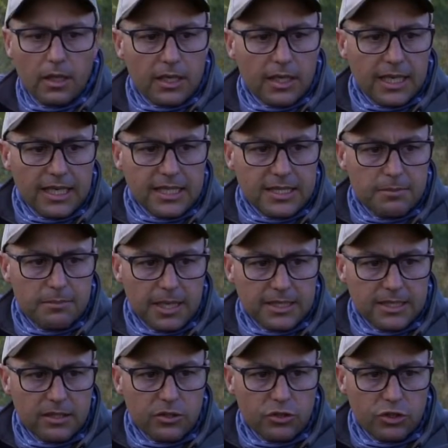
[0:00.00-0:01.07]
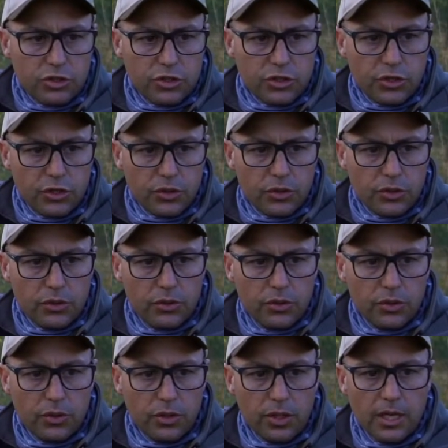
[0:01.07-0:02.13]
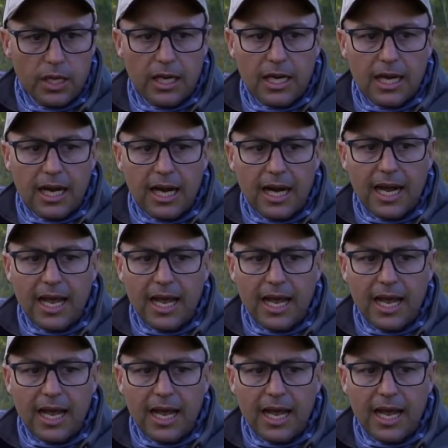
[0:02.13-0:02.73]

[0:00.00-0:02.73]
Custom button 2, I